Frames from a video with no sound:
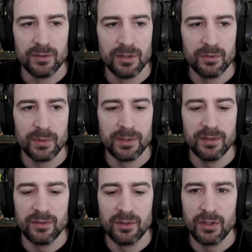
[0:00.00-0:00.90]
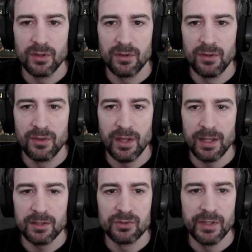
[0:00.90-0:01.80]
this one is not
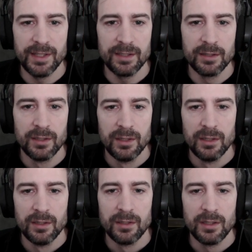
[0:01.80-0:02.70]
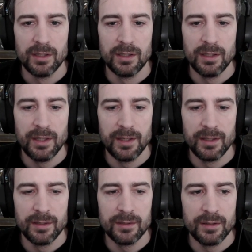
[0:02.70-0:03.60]
that great.
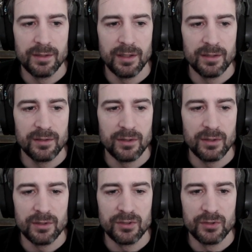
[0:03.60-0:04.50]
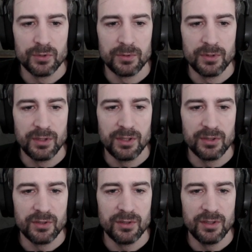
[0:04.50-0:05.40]
And there's also
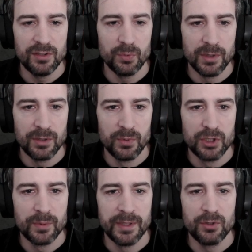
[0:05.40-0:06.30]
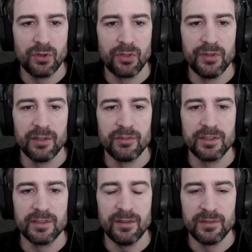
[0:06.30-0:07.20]
this one, which will net you
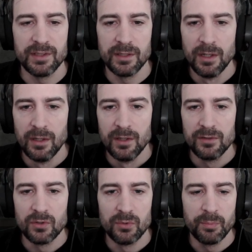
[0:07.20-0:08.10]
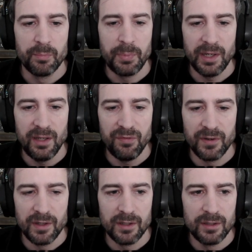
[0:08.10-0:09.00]
370. So by
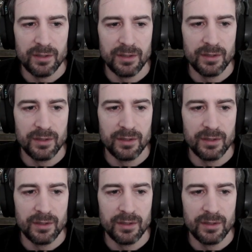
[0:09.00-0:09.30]
far,